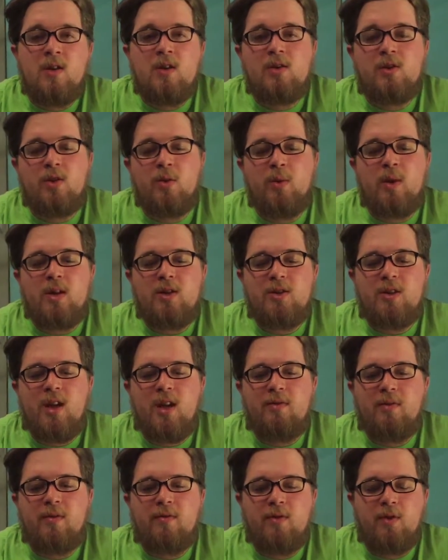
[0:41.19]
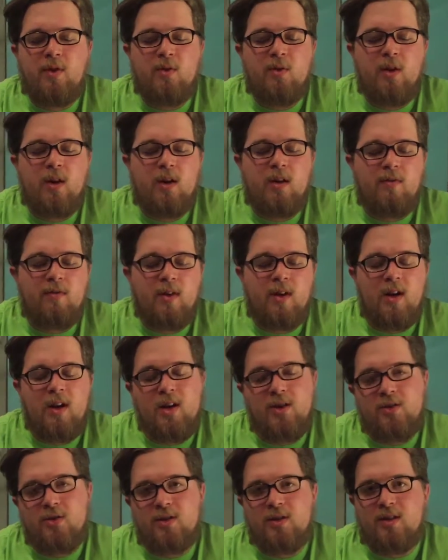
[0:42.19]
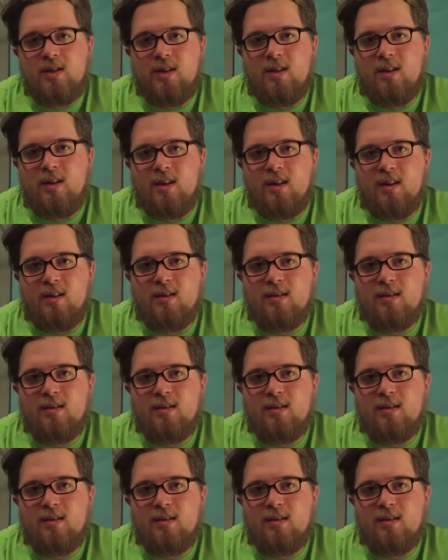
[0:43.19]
So we actually have a few very interesting